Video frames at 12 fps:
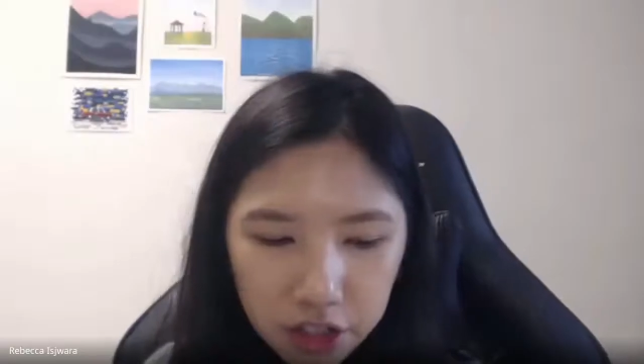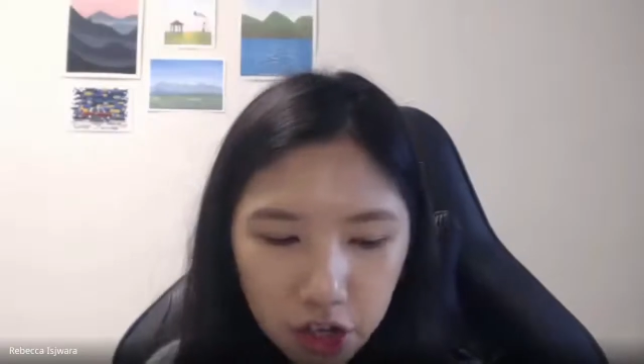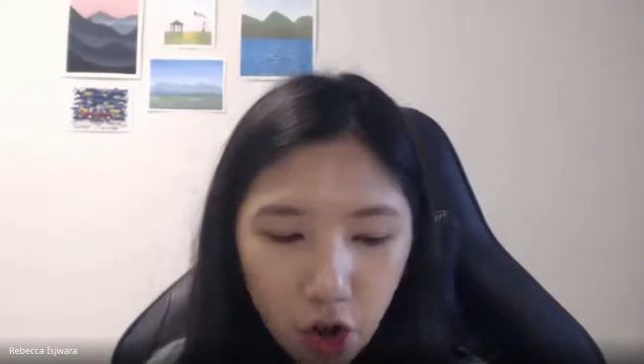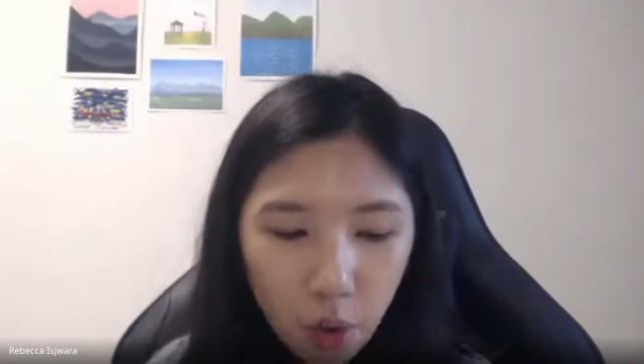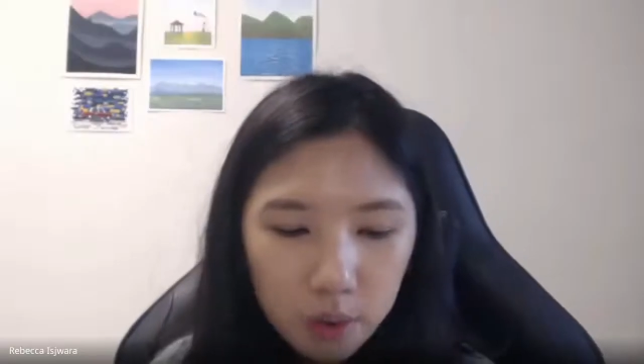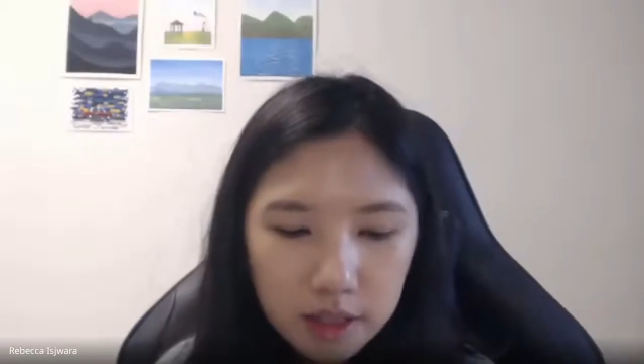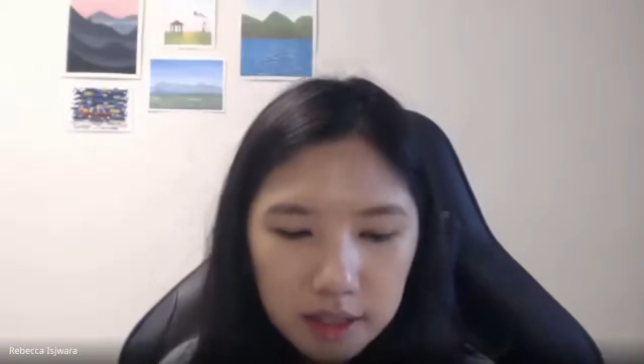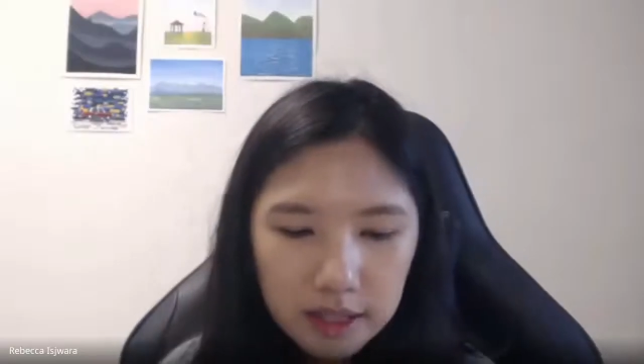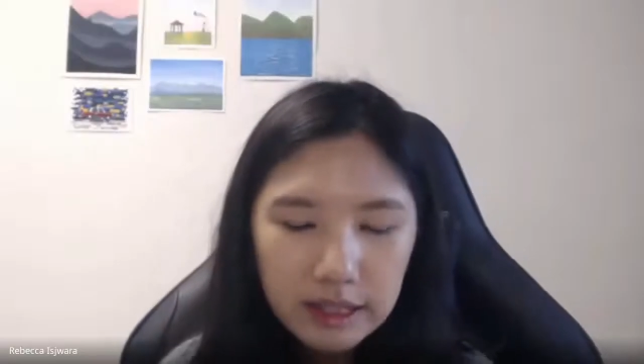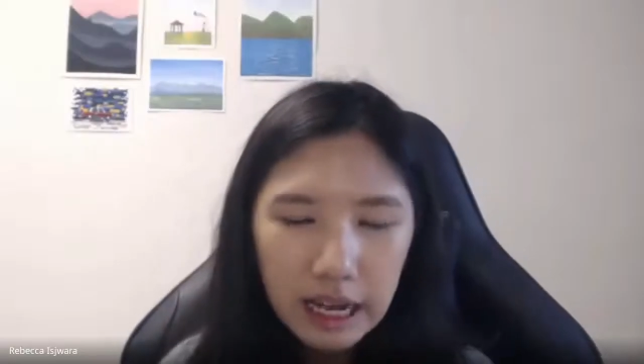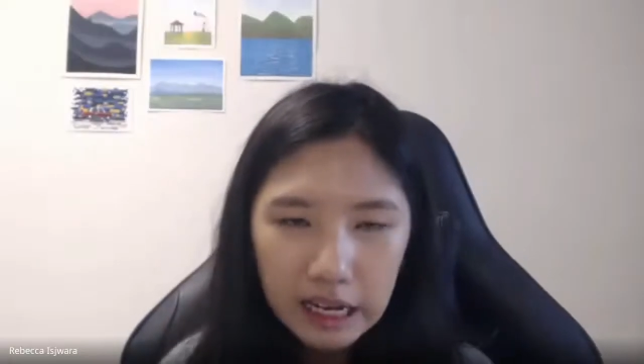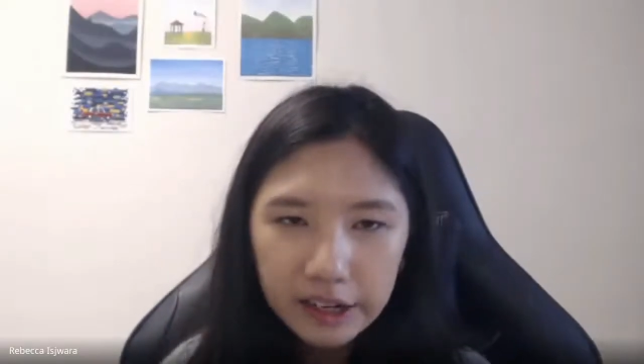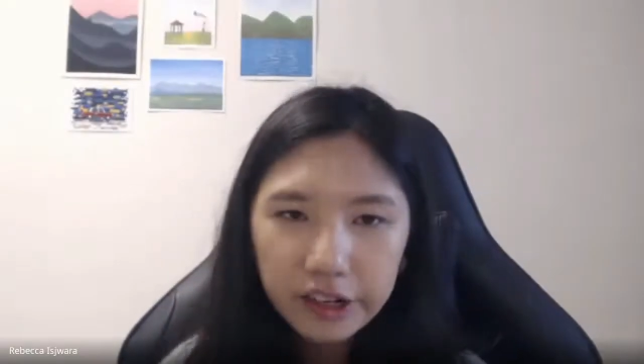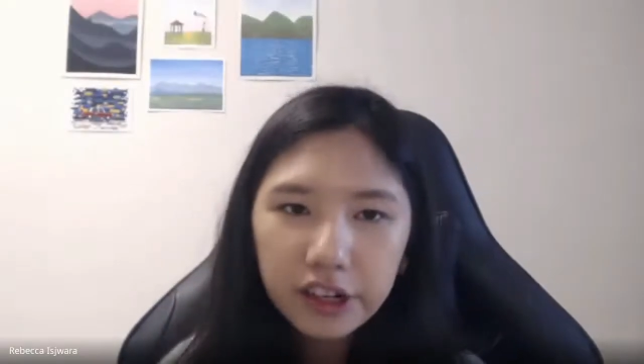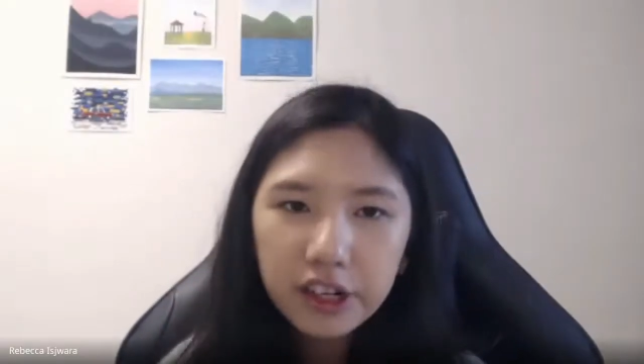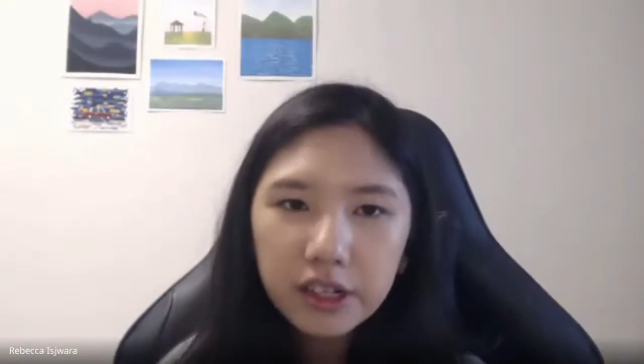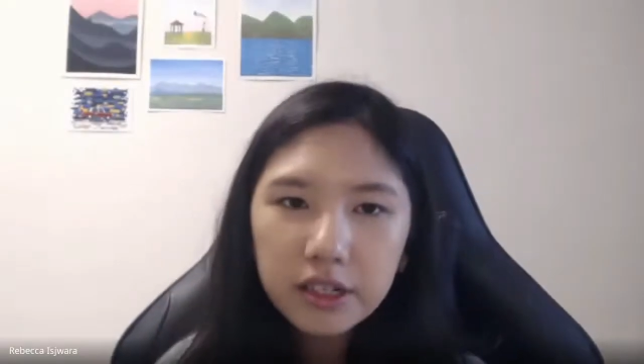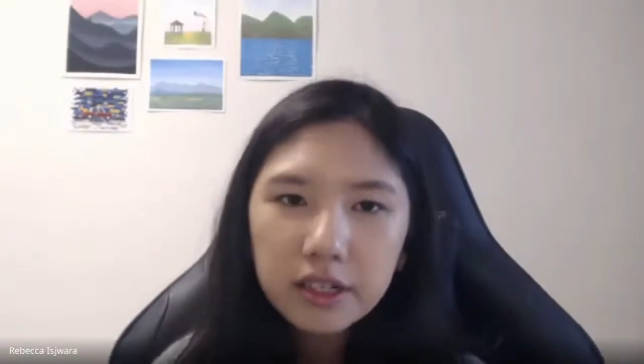knows this
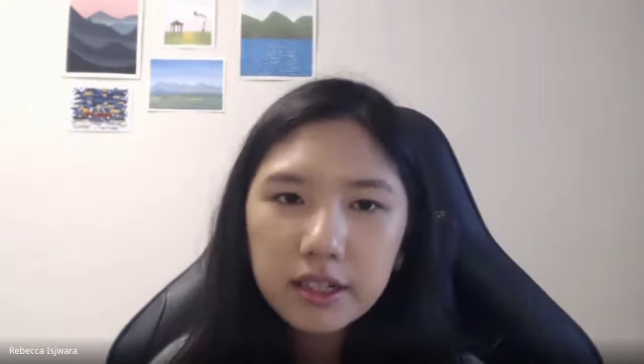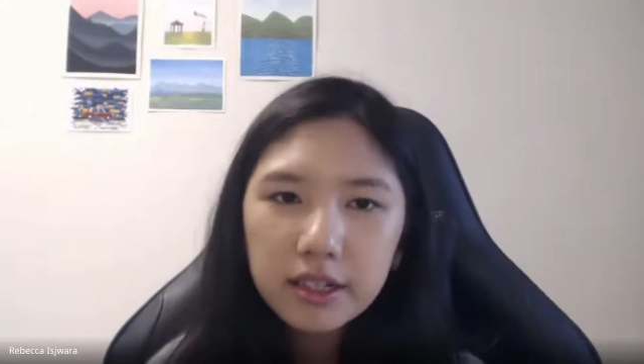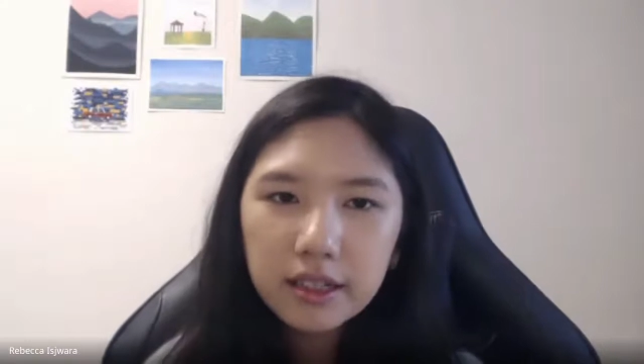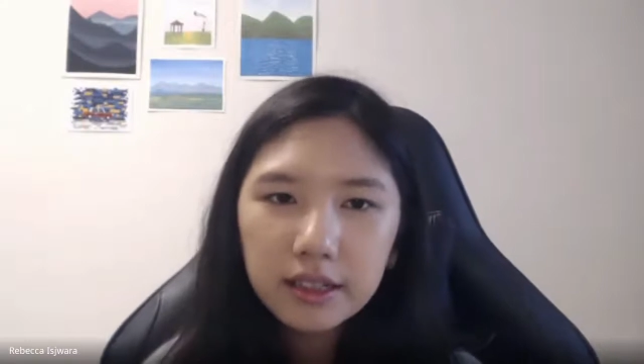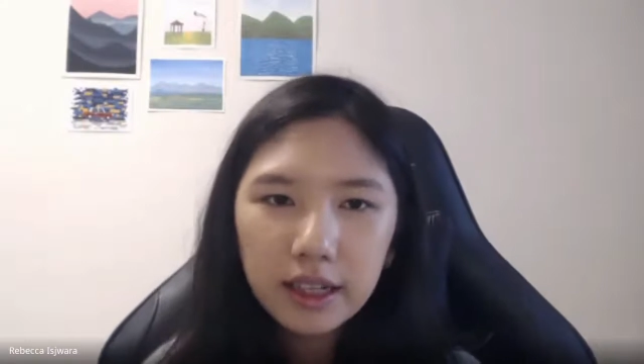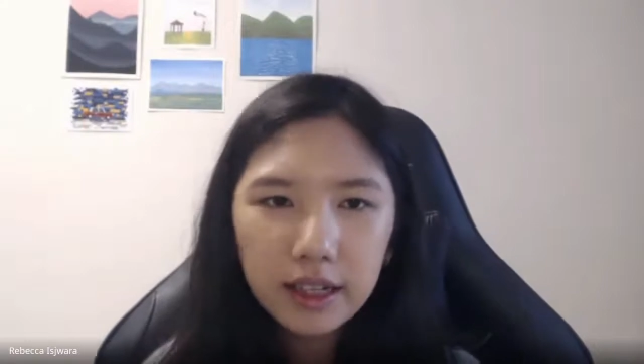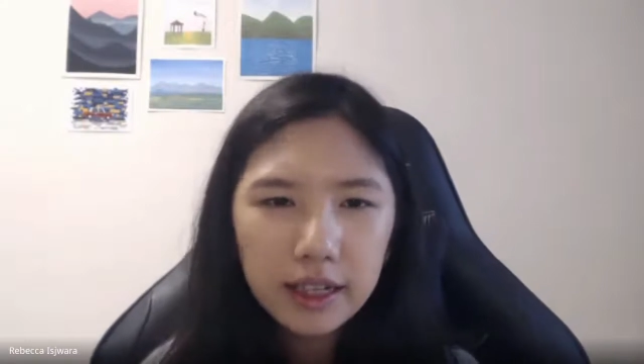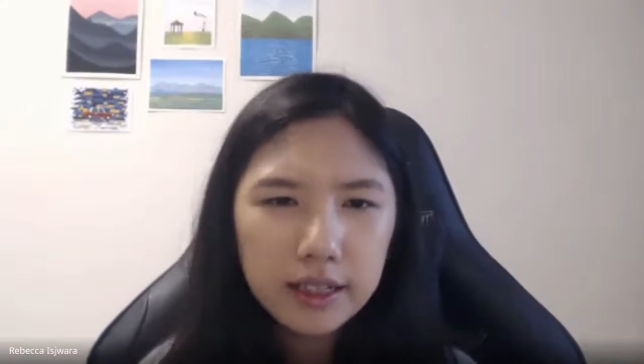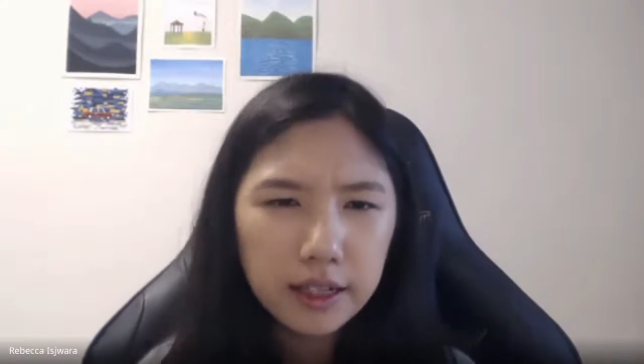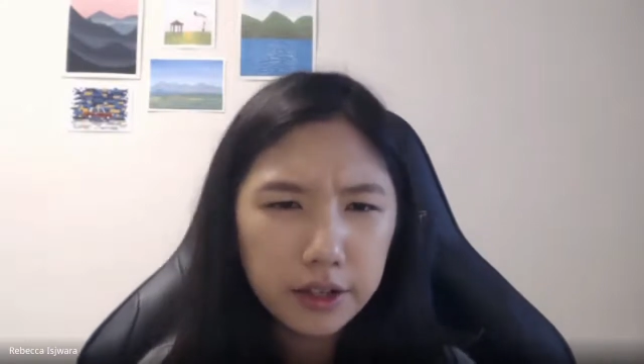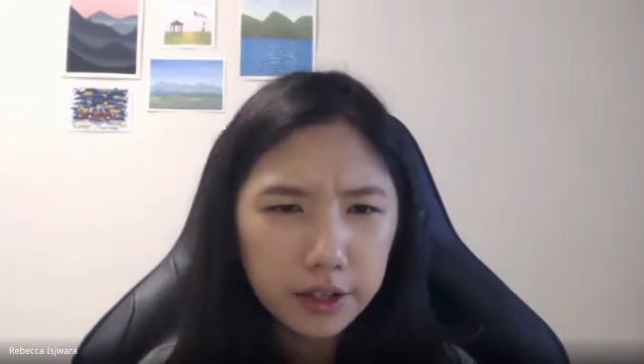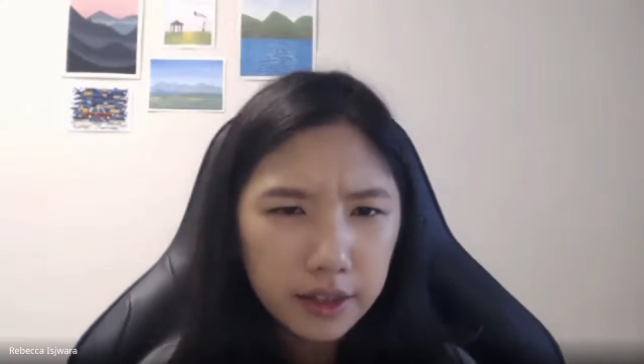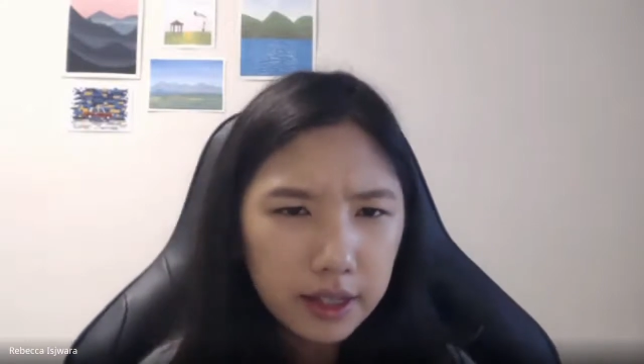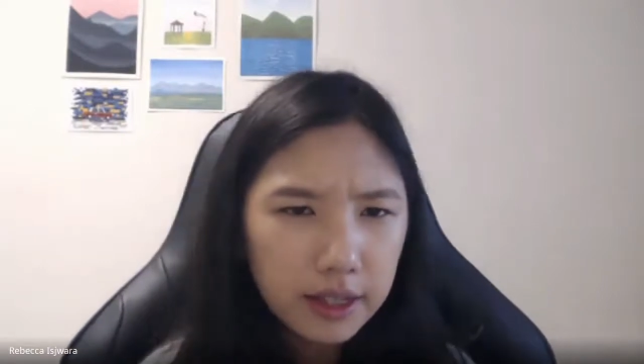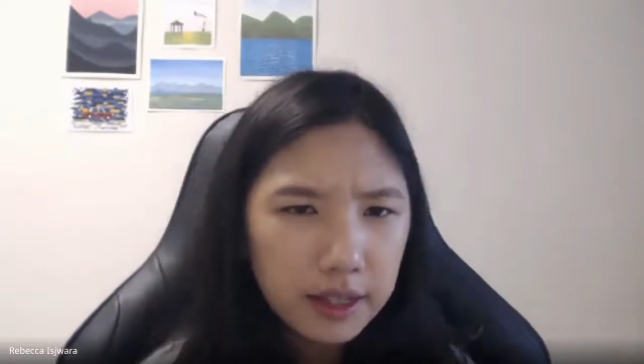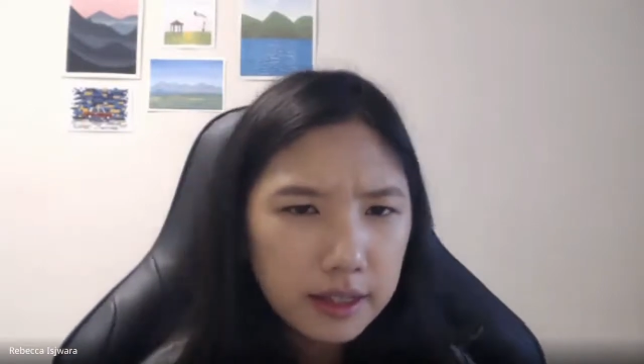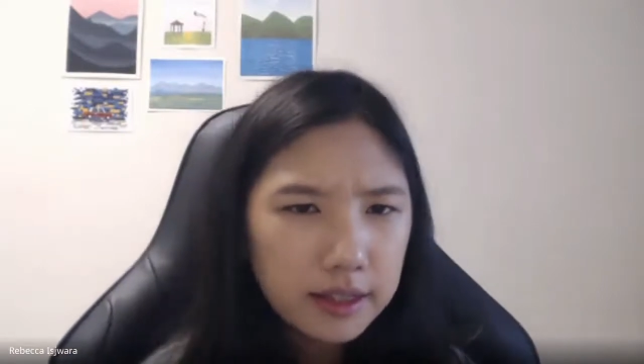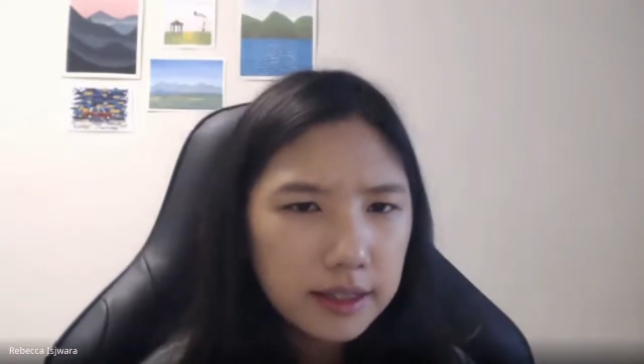editor, then it's a good thing,